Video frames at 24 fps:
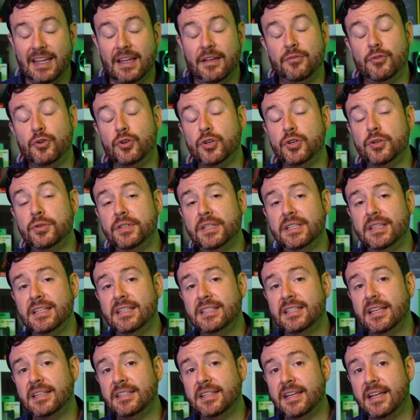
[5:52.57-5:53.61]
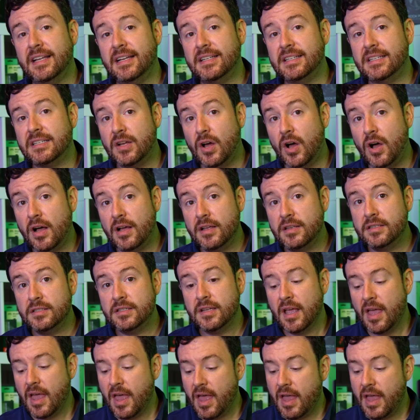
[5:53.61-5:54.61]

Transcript: If you're using this as an exhaust,